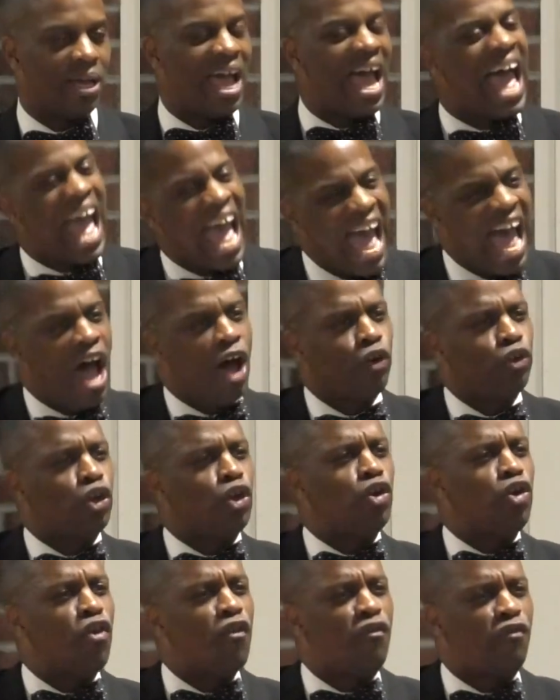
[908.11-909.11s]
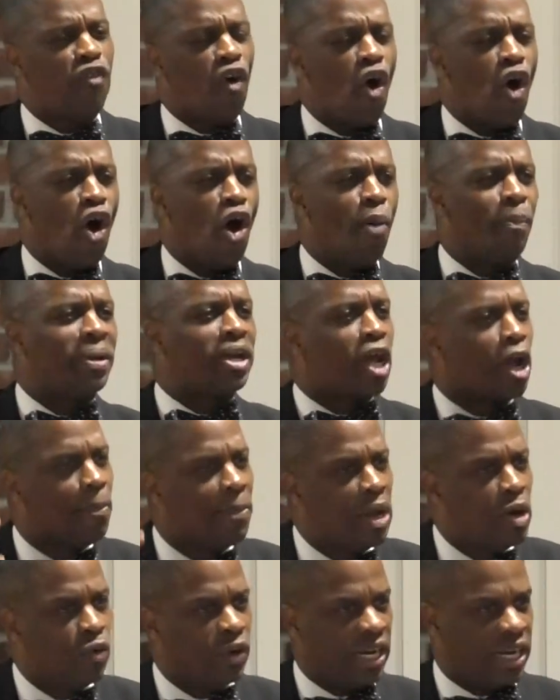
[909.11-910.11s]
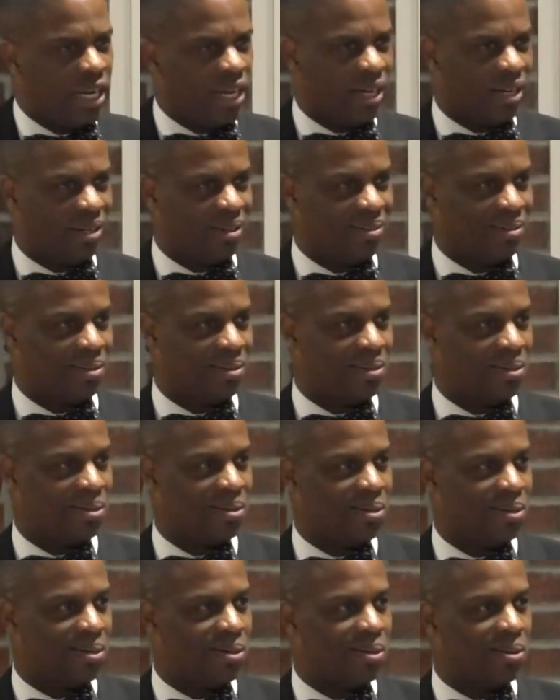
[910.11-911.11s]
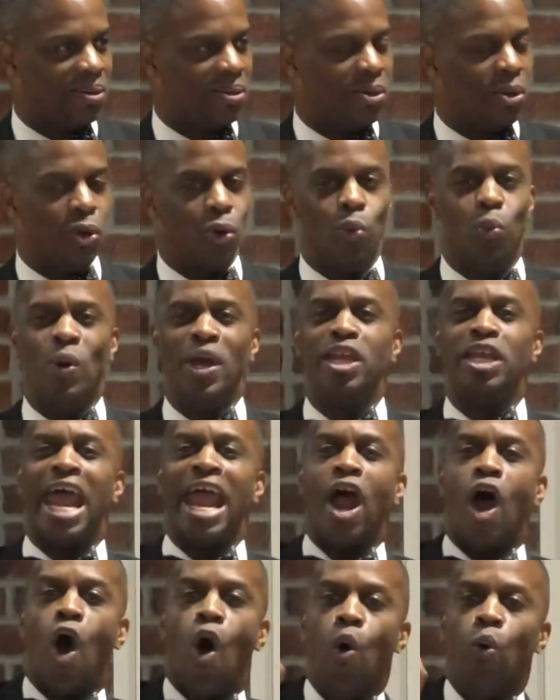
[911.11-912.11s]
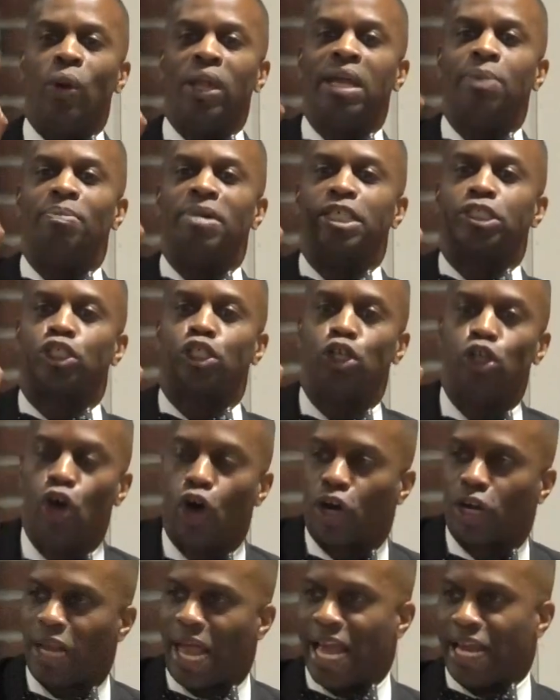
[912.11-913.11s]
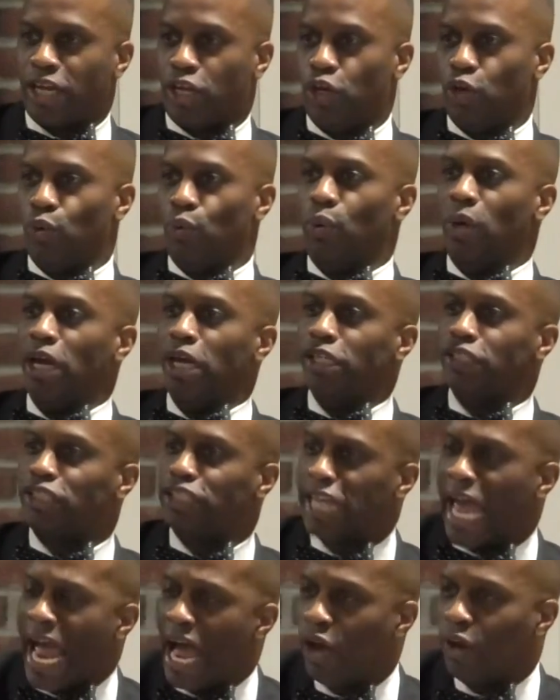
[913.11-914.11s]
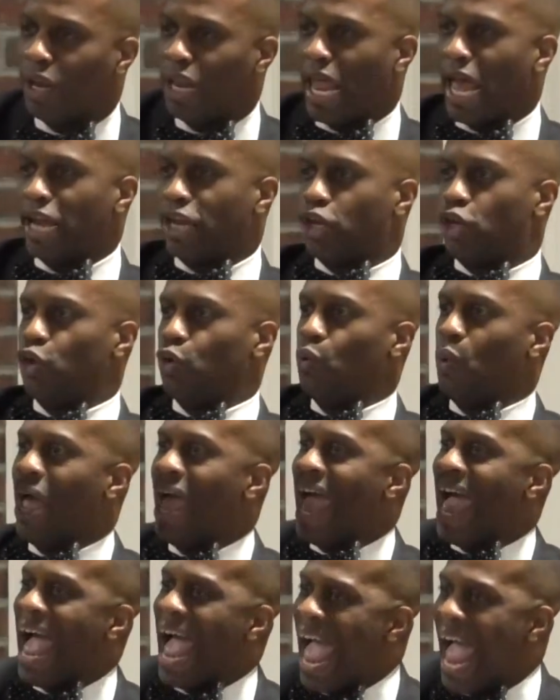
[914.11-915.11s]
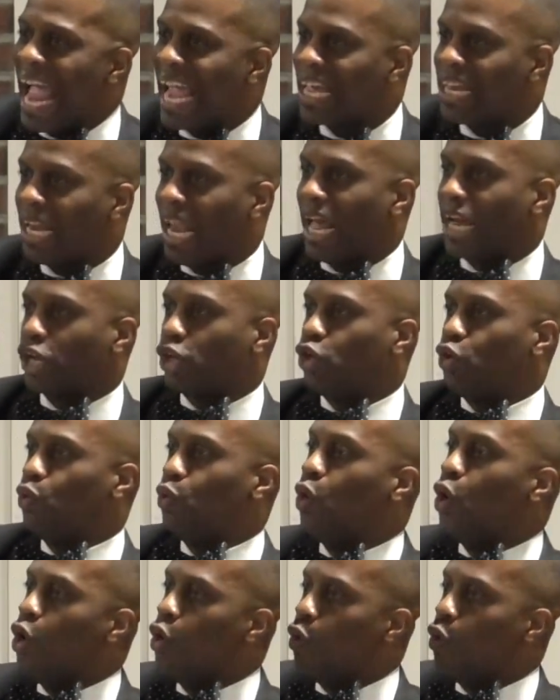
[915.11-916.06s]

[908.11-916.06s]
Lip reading: How do you form community when they only must look like you, sound like you, act like you,